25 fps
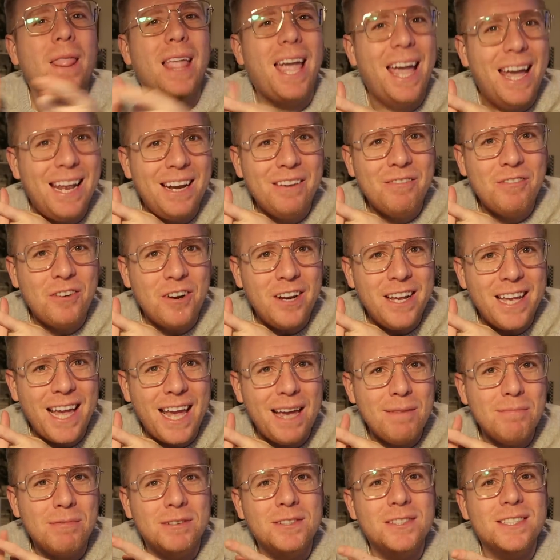Anne of Green
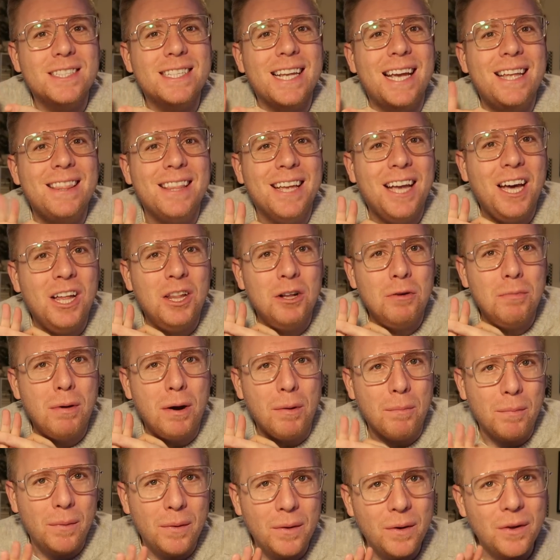Gables and The Color
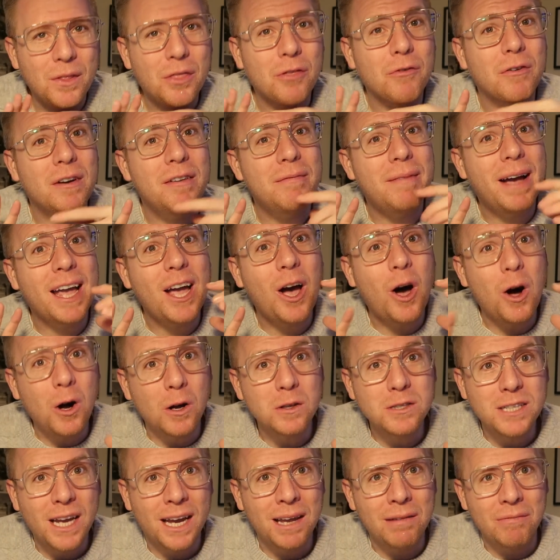Purple, 3 of my
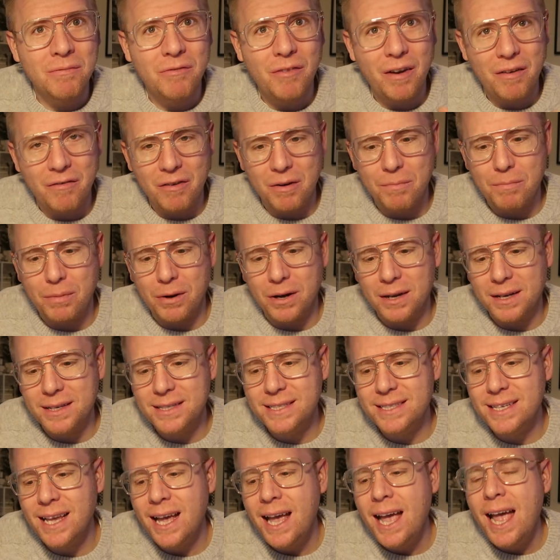all-time favorite
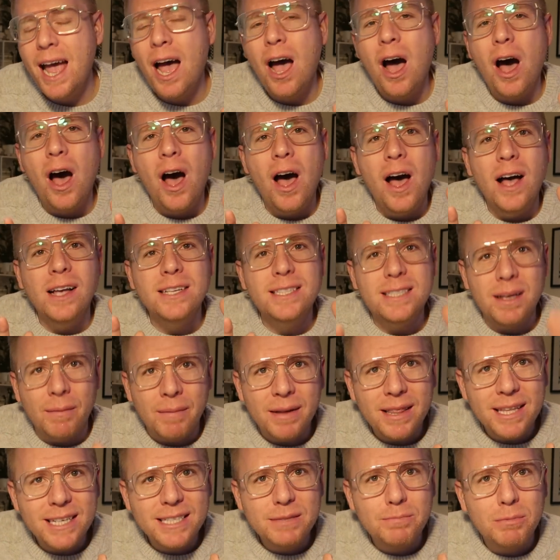books.
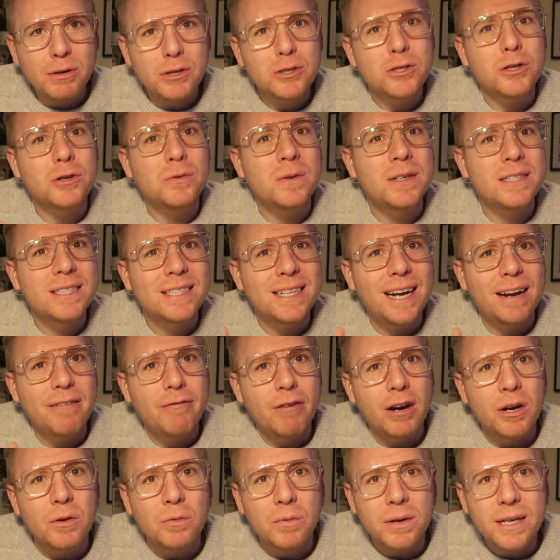Some of these books are ones that
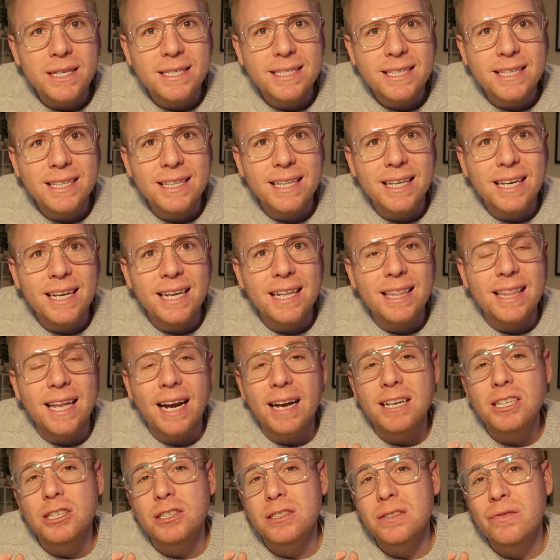I've read recently
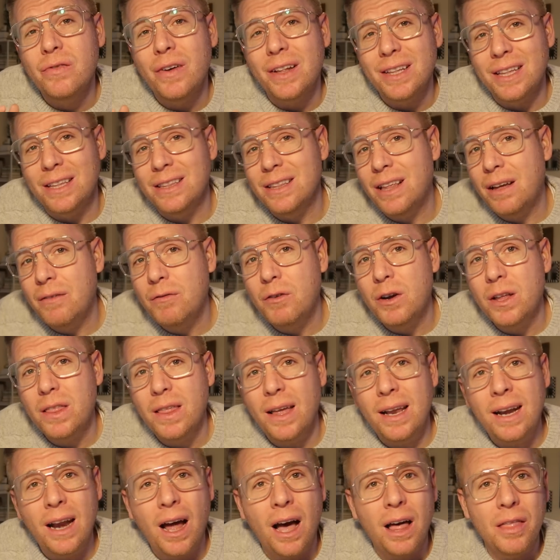that I just fell in love with,
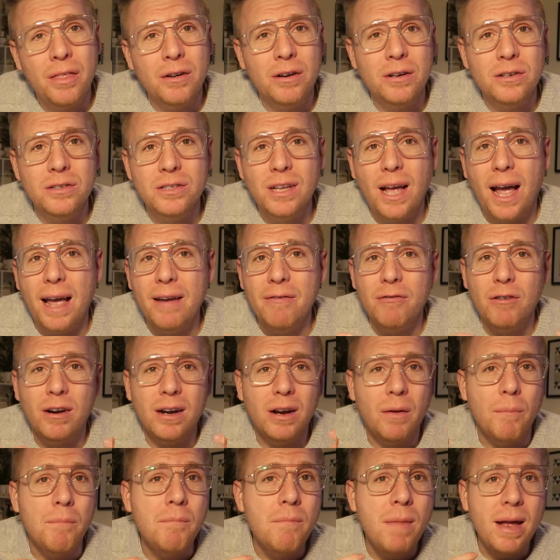and others I've
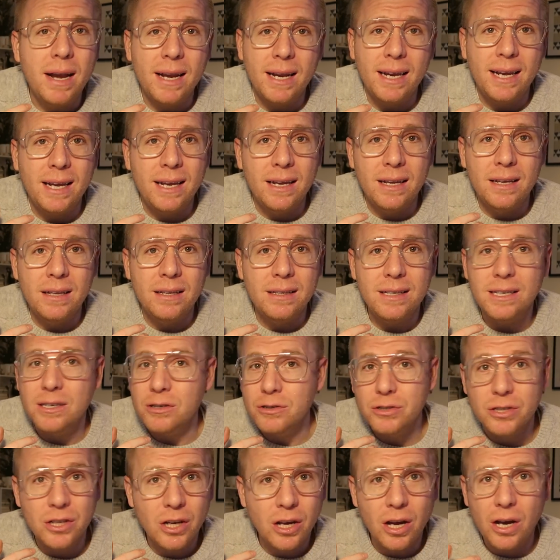read many
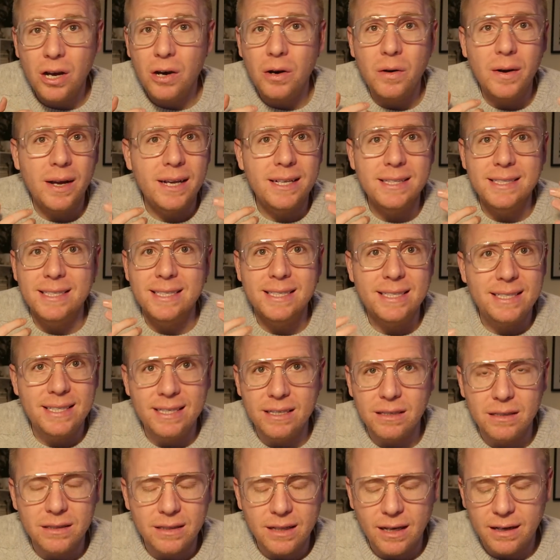years ago and
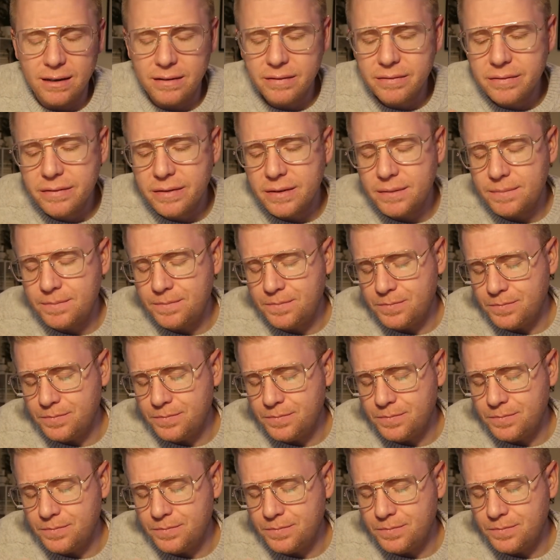still love.